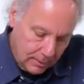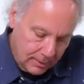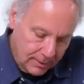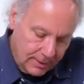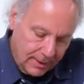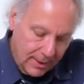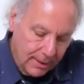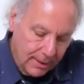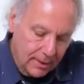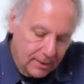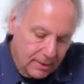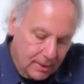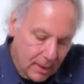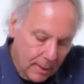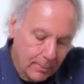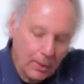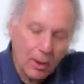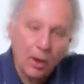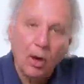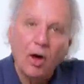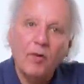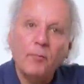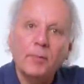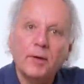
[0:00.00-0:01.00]
Skin is
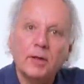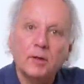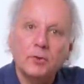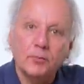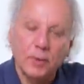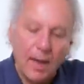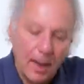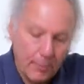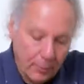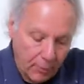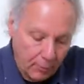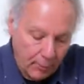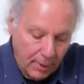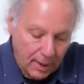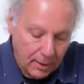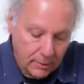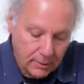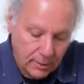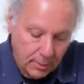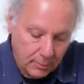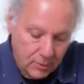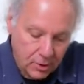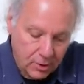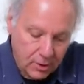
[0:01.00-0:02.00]
coming off, but it's wrapping around,
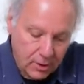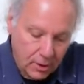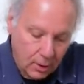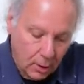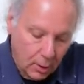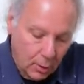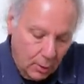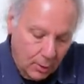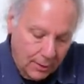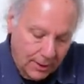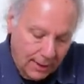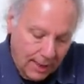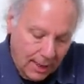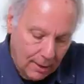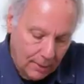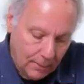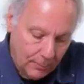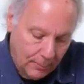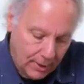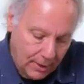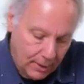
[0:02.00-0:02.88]
so I'm just going to hold it out a